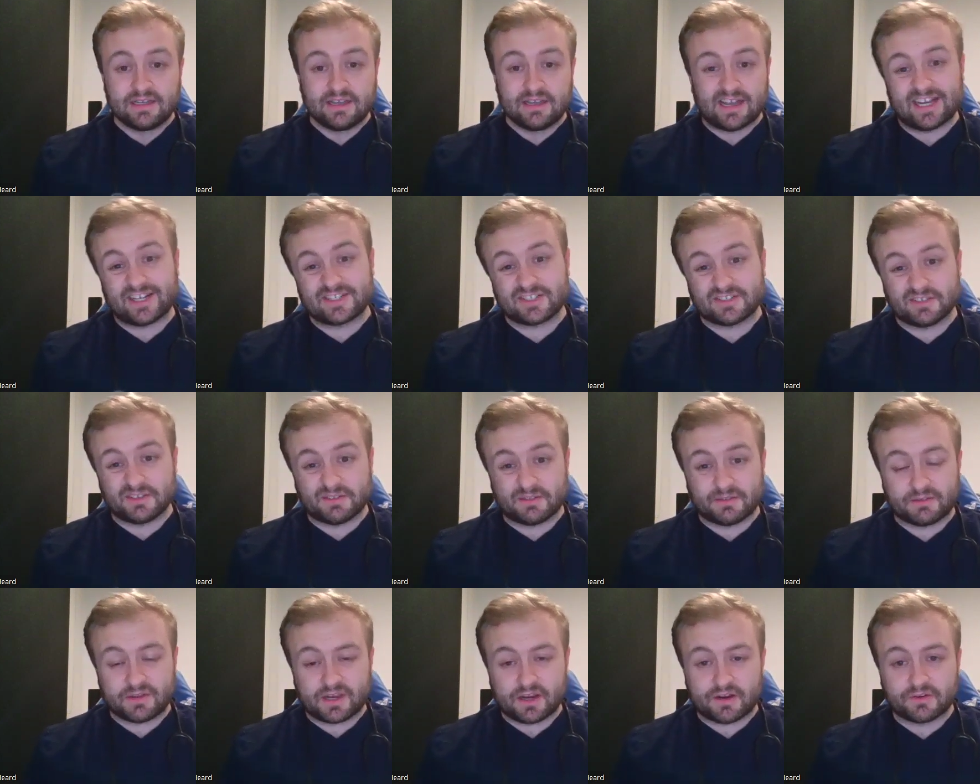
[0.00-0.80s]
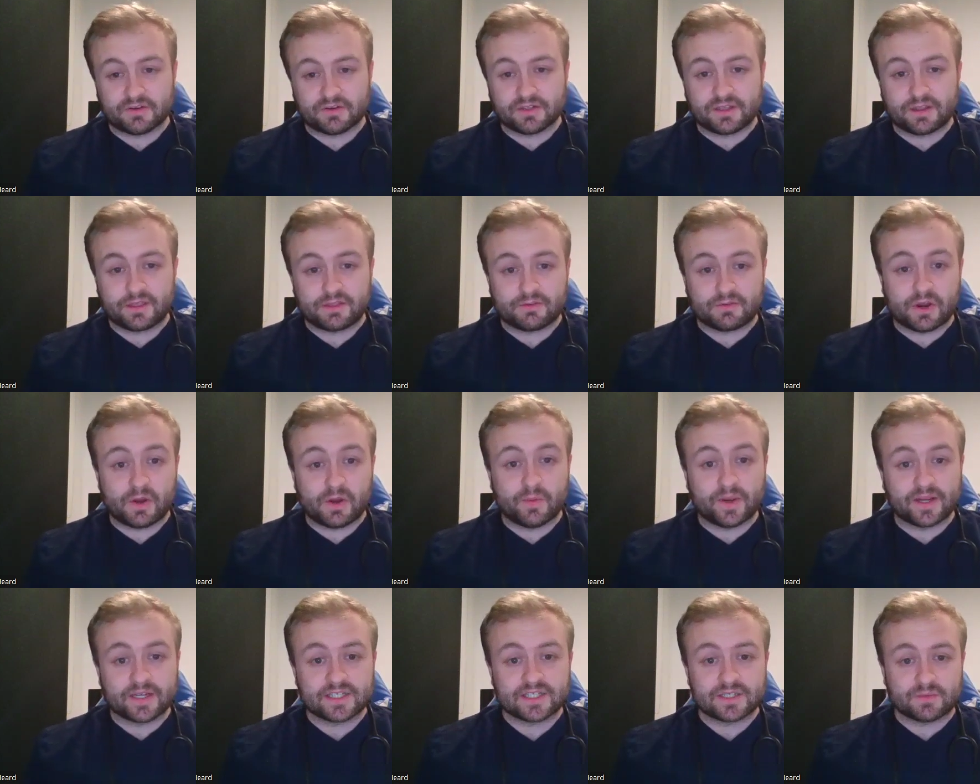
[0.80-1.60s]
actually currently 3
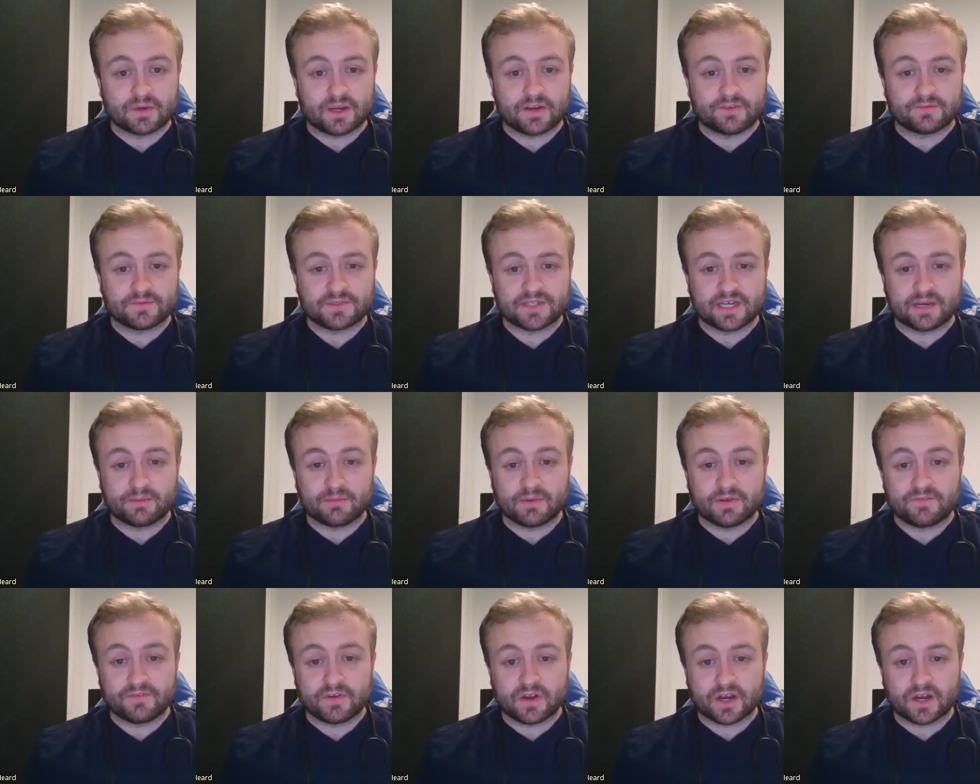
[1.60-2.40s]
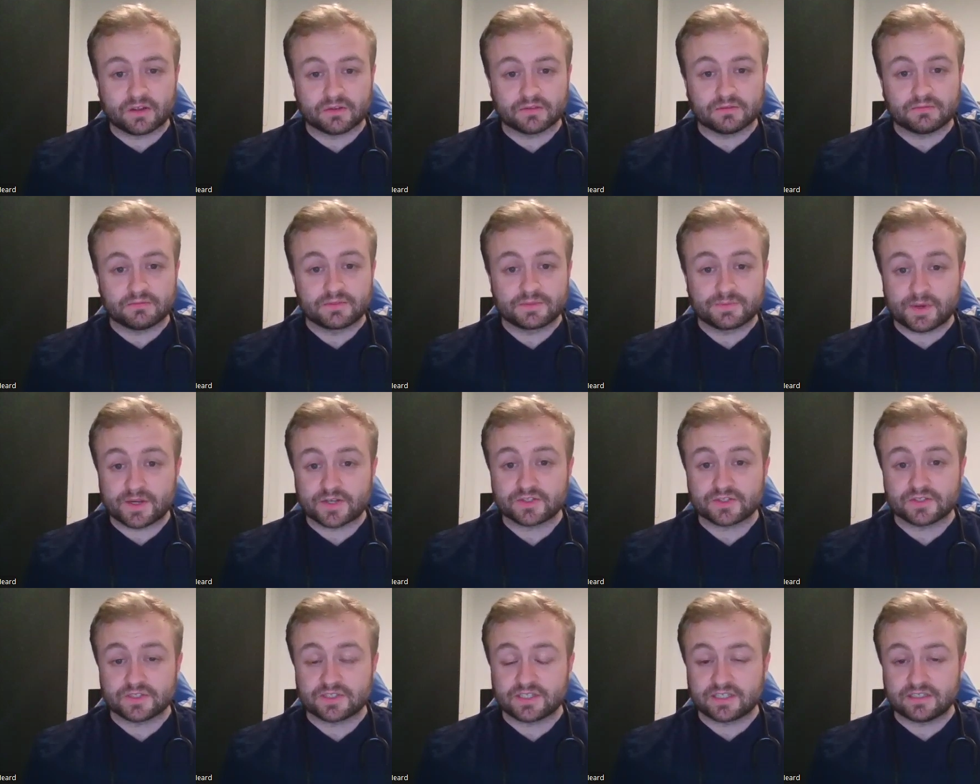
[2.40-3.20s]
weeks away from sitting my final
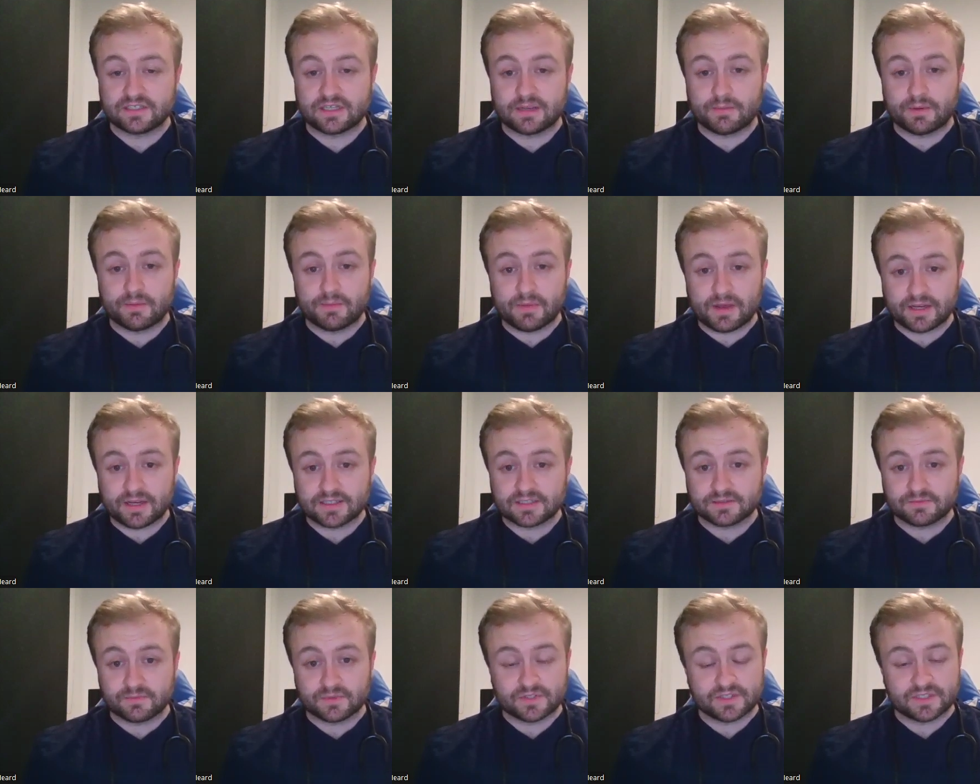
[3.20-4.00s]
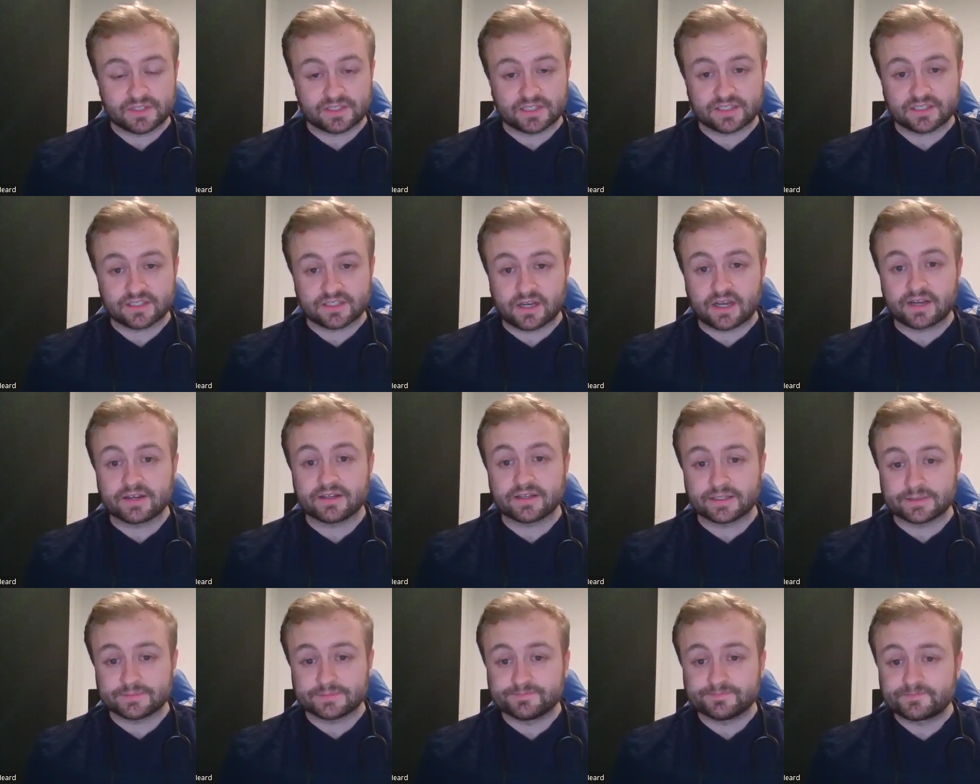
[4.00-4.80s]
specialist exam in medicine, which is
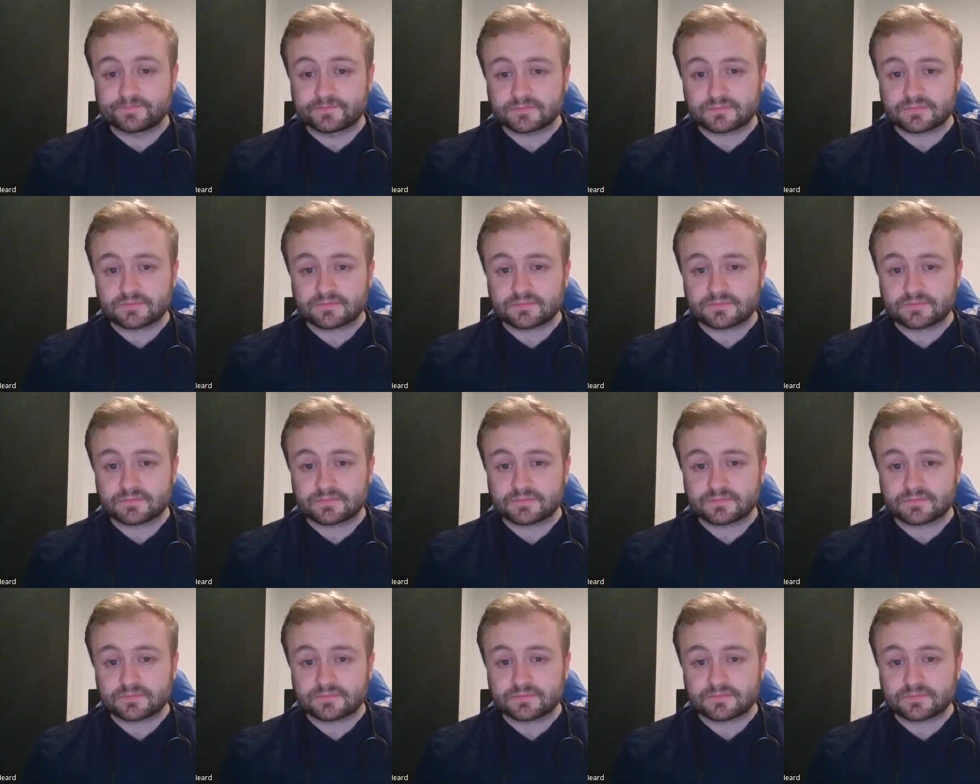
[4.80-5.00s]
exciting.